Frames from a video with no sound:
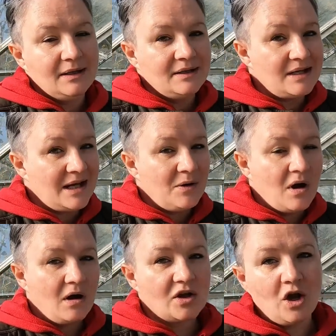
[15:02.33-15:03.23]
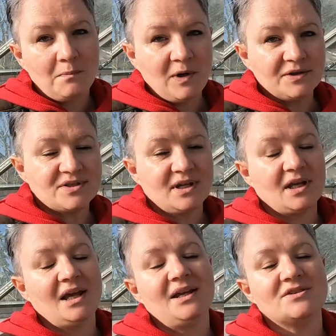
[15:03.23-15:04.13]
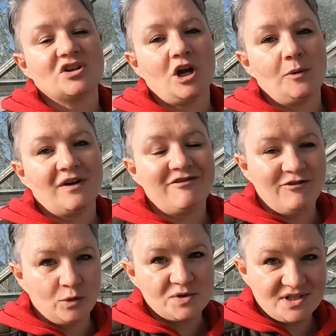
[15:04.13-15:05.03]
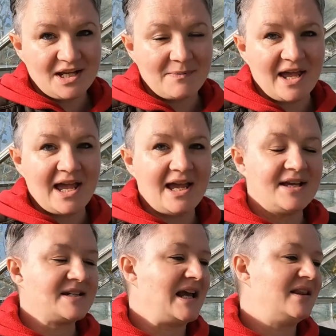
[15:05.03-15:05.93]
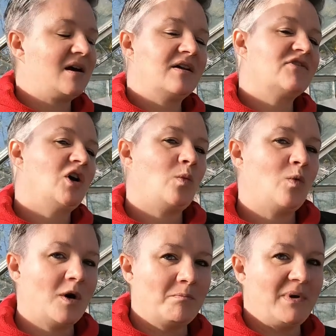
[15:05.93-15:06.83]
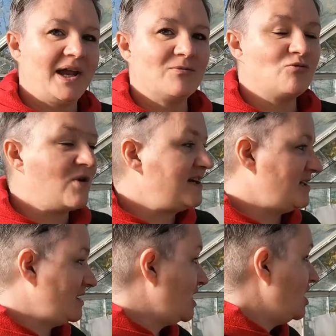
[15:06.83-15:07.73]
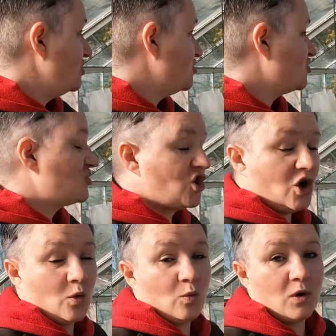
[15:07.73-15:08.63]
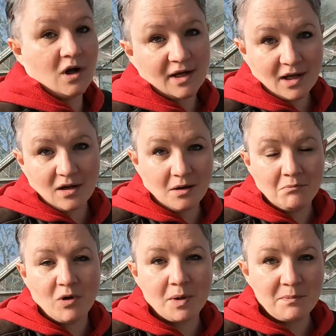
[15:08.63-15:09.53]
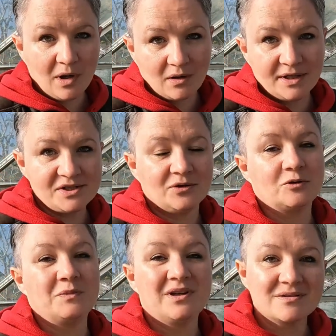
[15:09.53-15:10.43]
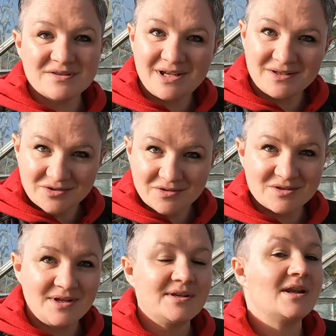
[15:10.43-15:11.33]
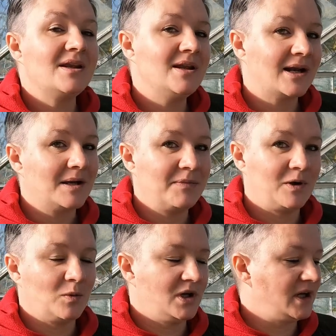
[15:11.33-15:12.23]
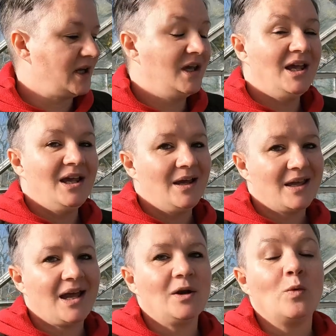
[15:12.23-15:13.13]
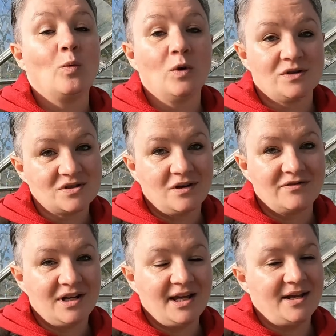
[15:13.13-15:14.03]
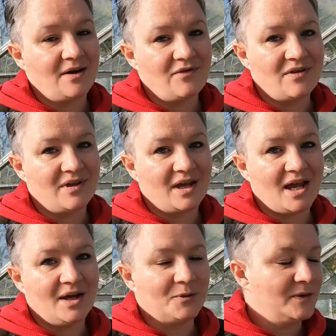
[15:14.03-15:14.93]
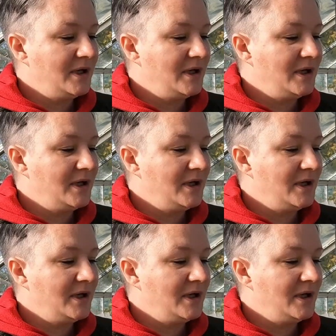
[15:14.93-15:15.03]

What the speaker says: Now our composting is going full steam ahead, and I've got one bay ready to start working on my polytunnel, because that does need a little bit of work, again, once I've cleared everything out.